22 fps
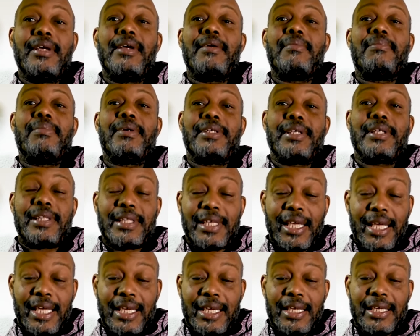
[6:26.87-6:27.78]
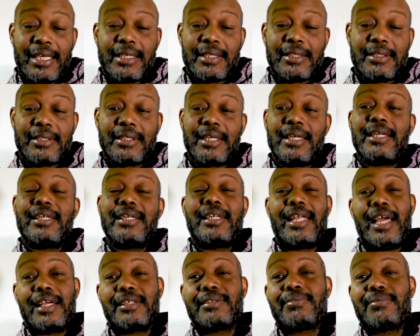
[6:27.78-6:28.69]
But the thing is,
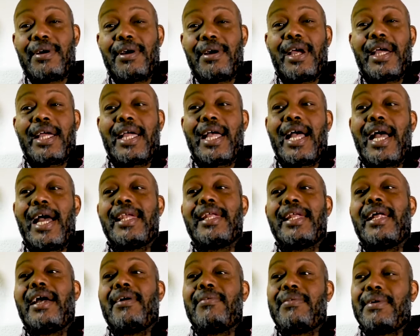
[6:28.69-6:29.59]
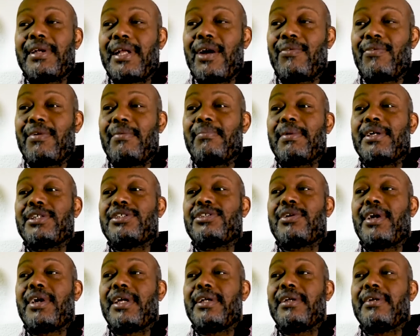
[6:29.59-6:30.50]
that's where I got it. I went out with my
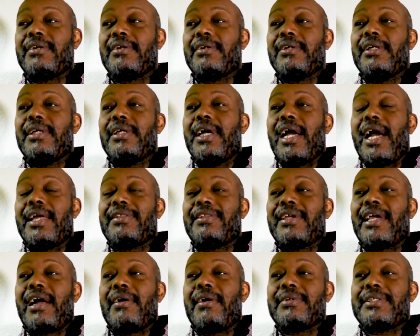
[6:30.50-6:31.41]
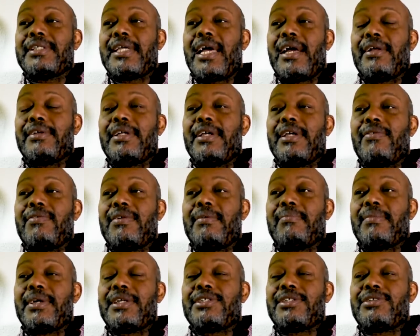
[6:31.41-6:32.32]
trainer. I think I was out there
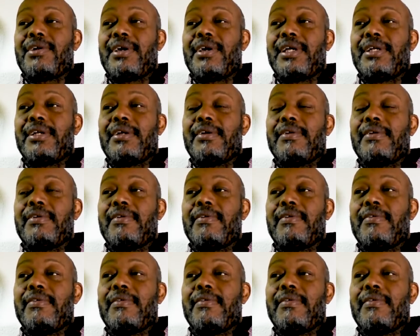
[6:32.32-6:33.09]
with my trainer